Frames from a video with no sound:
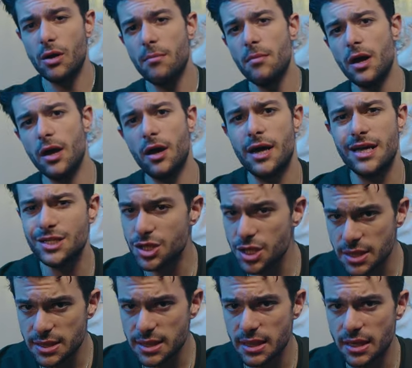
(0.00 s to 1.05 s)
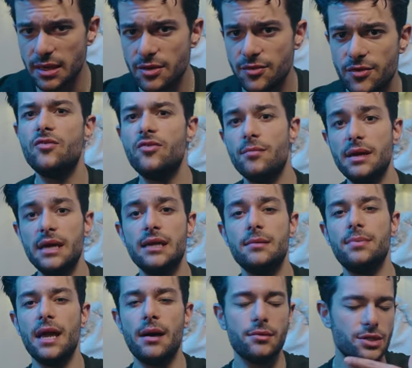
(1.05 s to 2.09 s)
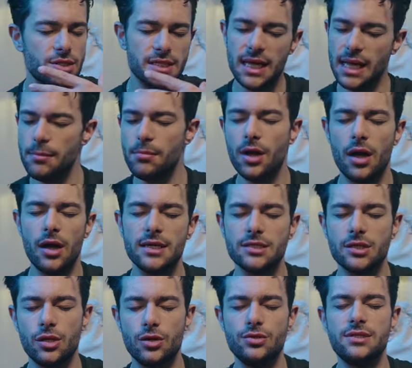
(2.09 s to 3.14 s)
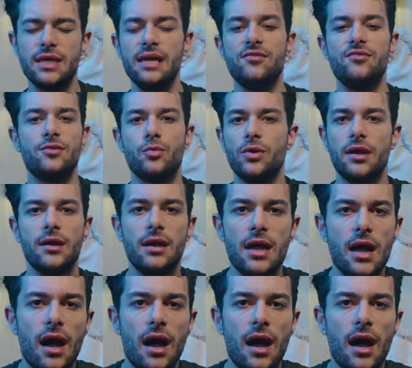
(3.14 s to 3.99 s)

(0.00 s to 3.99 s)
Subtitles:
on my eyes just enough for me to be able to just keep my eyes closed even when